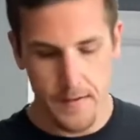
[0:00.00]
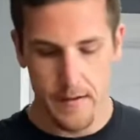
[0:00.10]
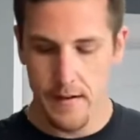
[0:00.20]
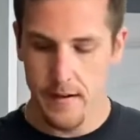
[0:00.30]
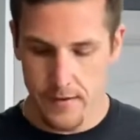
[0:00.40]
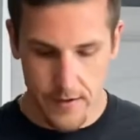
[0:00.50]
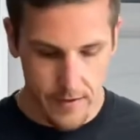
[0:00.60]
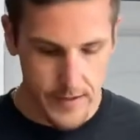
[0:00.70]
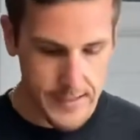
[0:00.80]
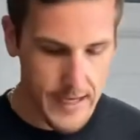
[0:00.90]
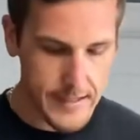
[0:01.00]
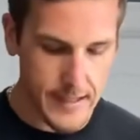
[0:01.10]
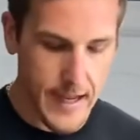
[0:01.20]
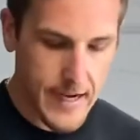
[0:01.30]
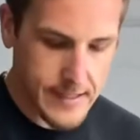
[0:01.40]
So anyways, I got the
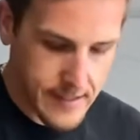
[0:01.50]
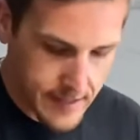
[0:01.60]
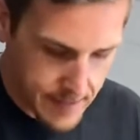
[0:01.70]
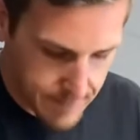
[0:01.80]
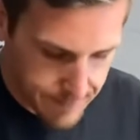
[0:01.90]
locks in here.